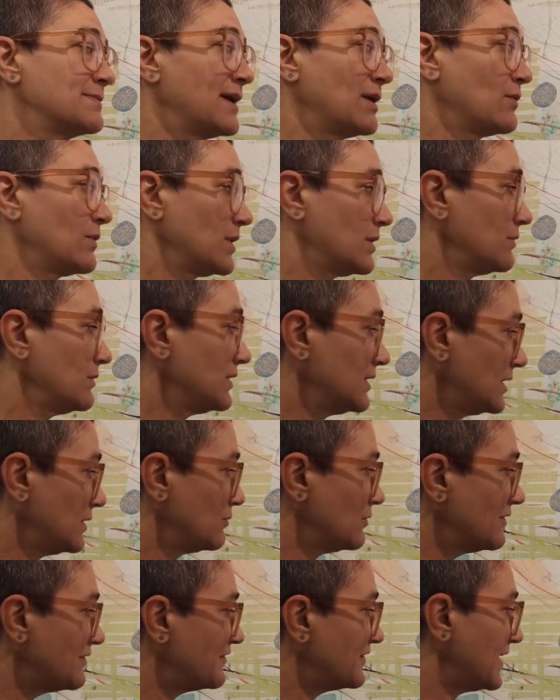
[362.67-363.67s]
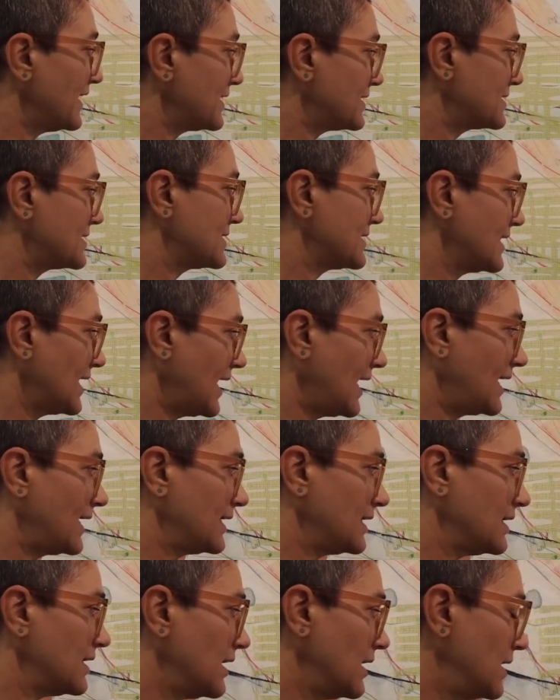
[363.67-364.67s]
my work really, reflects
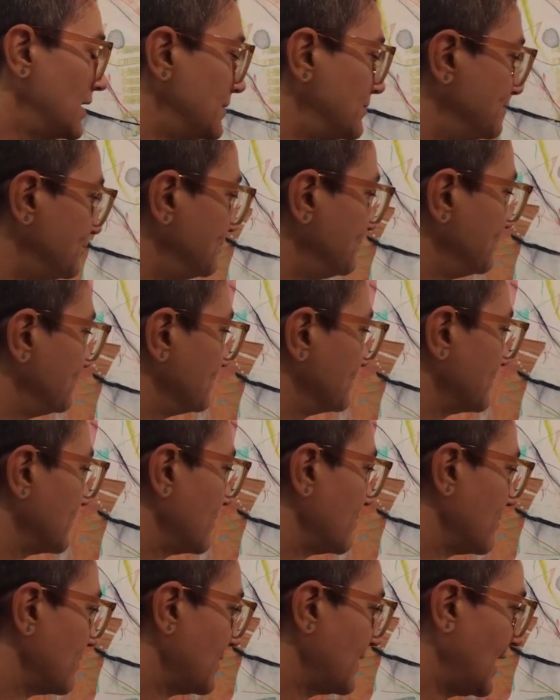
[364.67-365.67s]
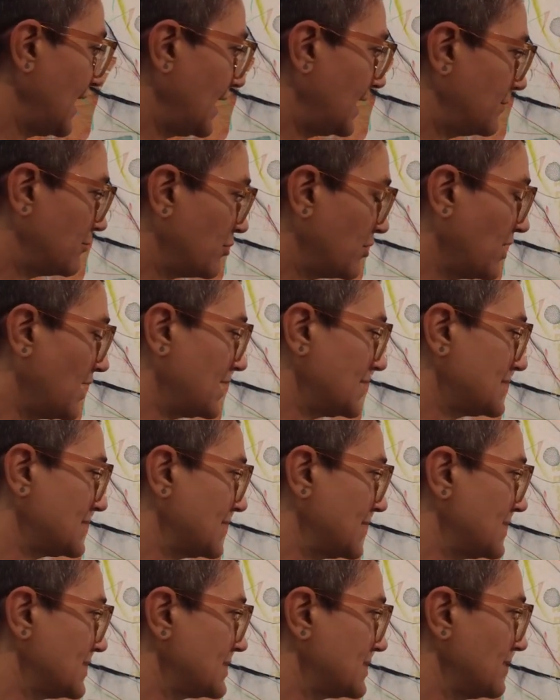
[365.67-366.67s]
that that
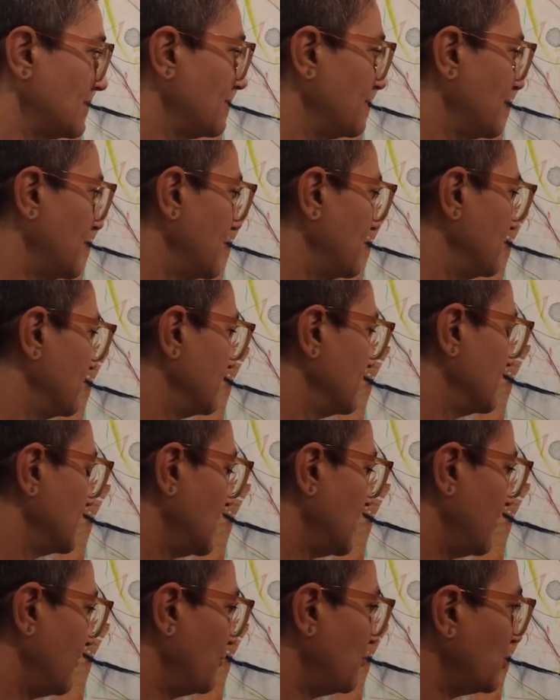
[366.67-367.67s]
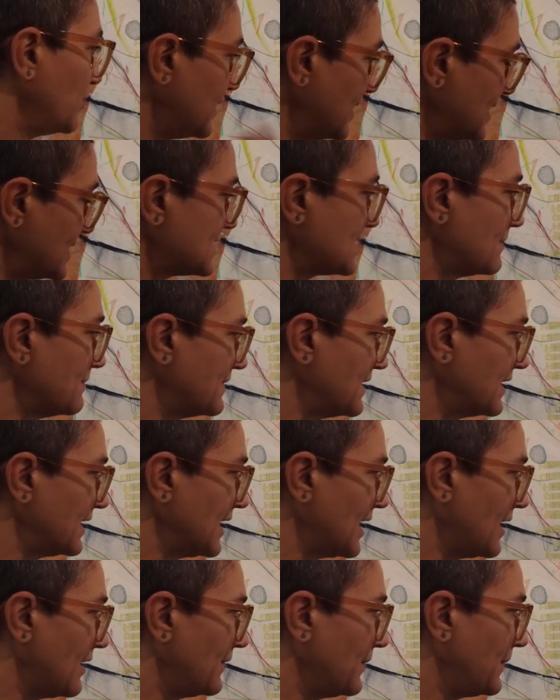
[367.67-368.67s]
process of putting something
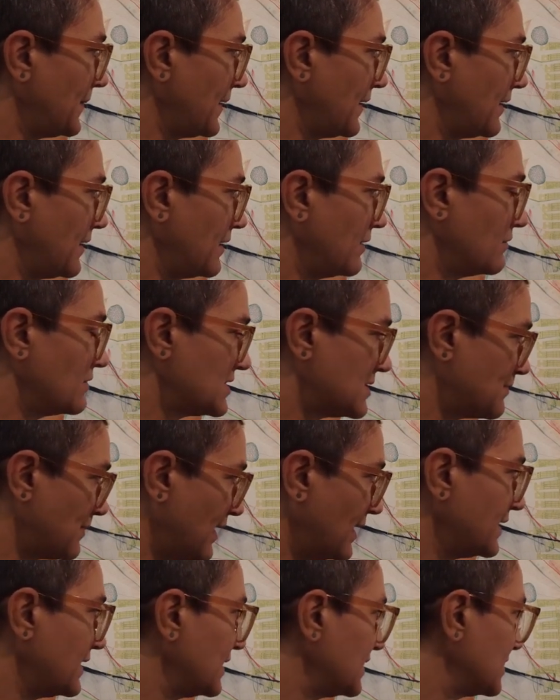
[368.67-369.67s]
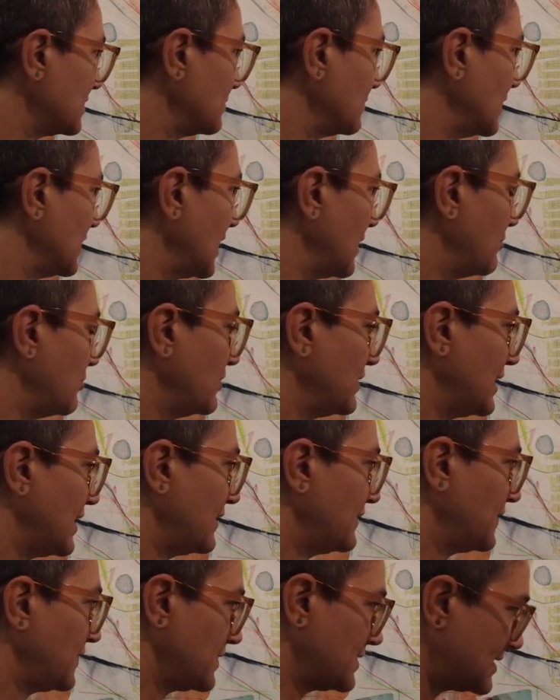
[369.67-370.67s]
out there, responding to what I put
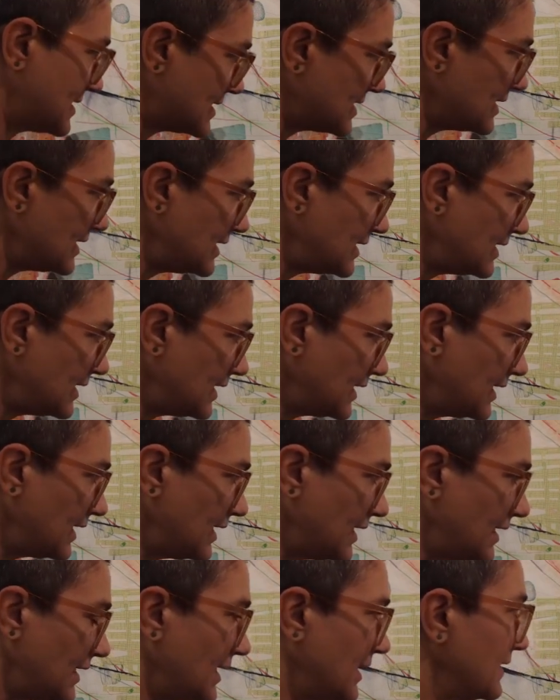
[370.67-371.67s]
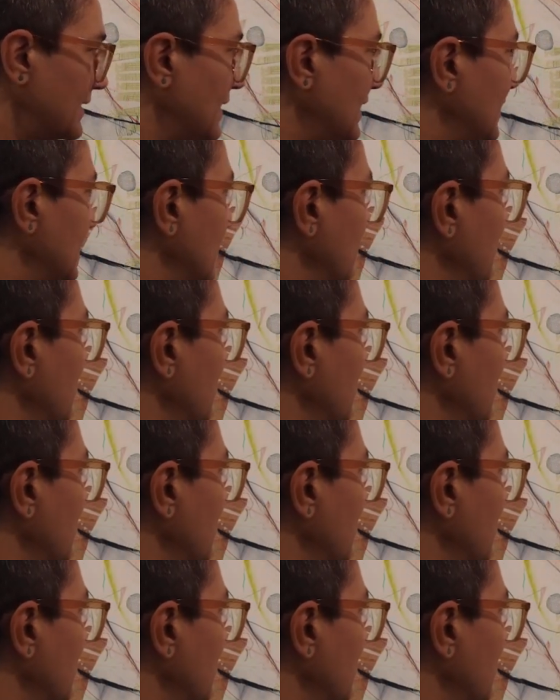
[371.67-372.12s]
out there, seeing it, and then the